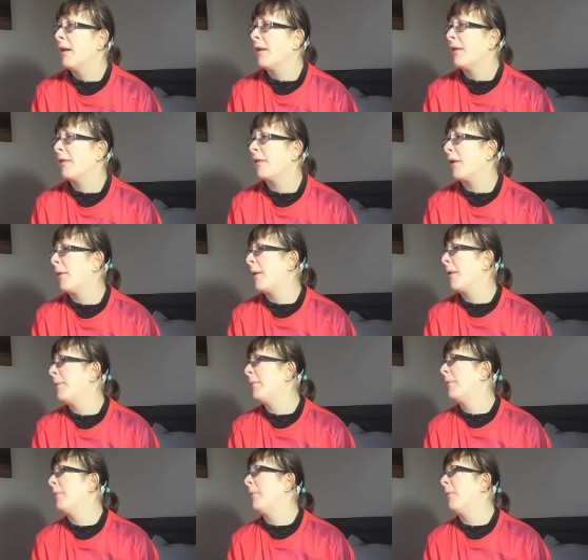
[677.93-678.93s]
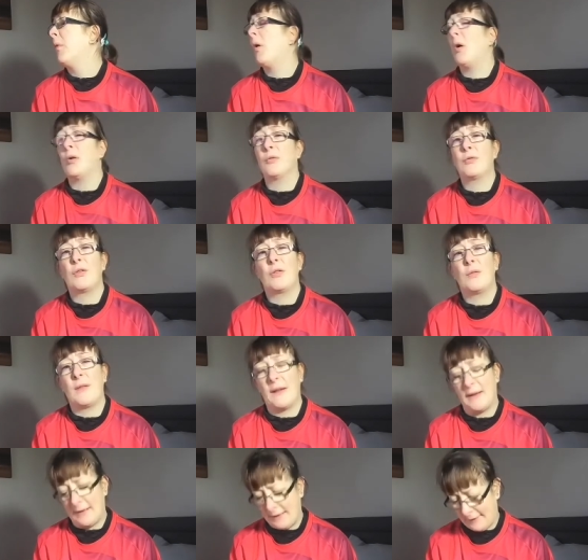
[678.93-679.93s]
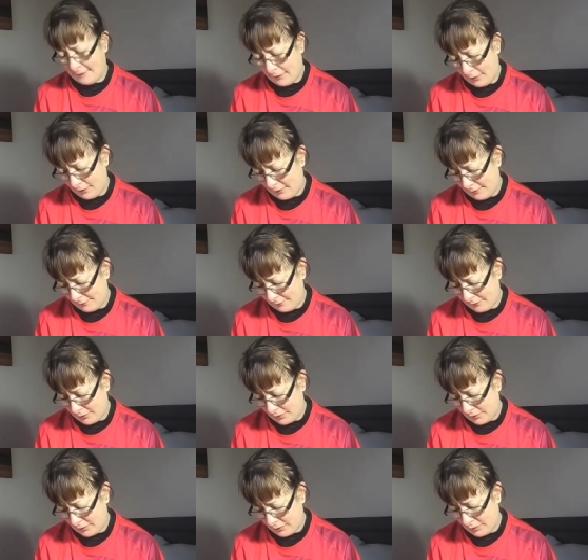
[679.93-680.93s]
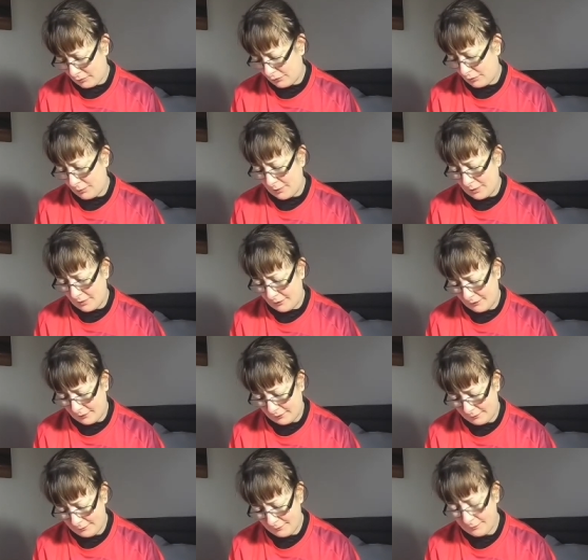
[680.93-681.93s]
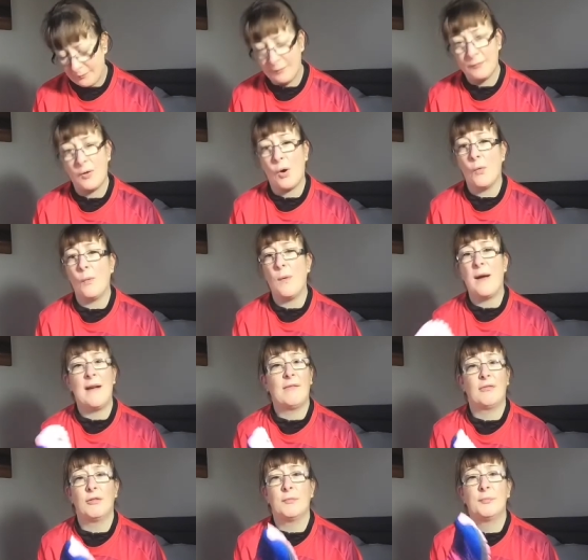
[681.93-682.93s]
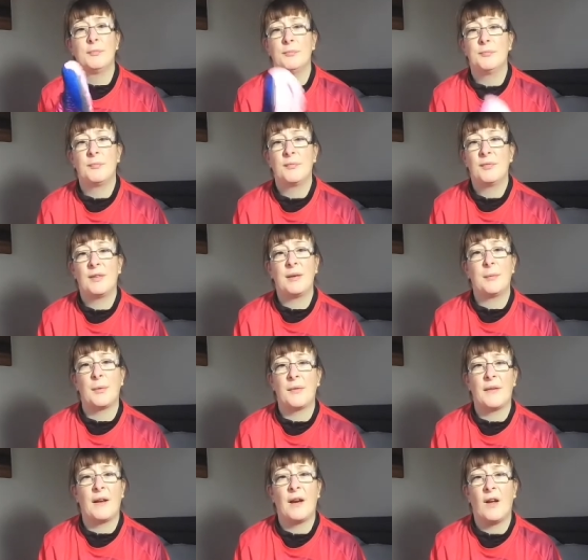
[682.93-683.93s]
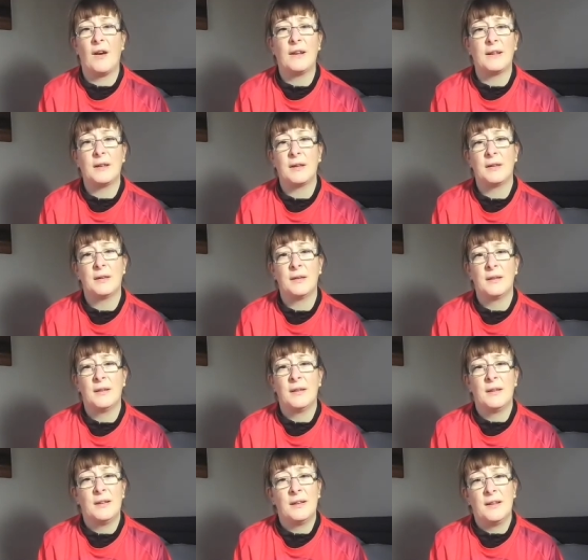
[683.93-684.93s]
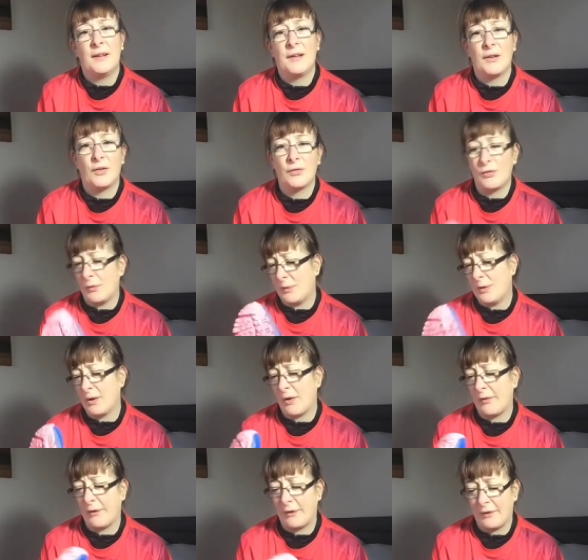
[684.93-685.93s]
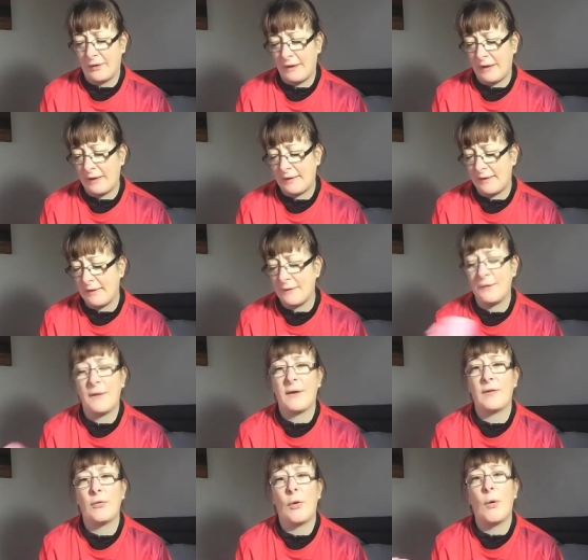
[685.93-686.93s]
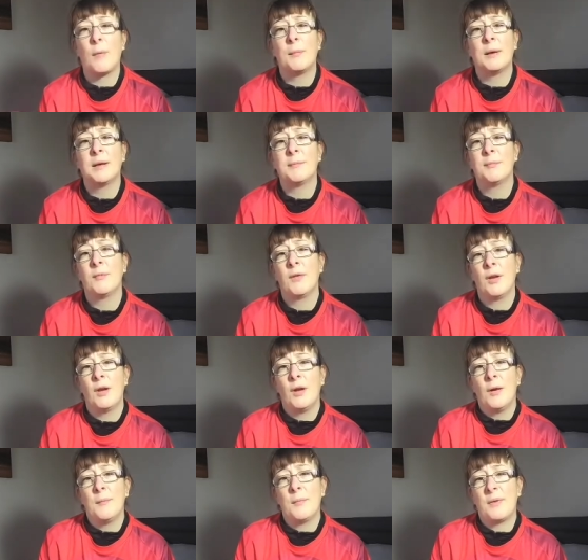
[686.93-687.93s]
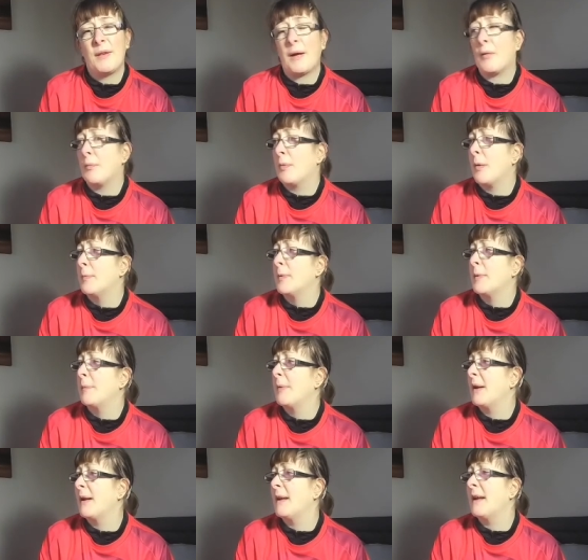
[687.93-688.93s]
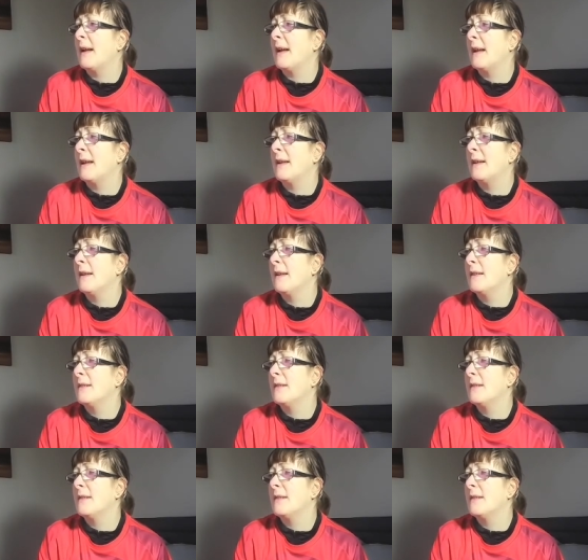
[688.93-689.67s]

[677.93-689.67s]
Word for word: So um, what I'll do then is I'll um, I'll do another. I'll wear them, see what they're like, and I'll do another thing, see if they grow on me. But that'll probably be in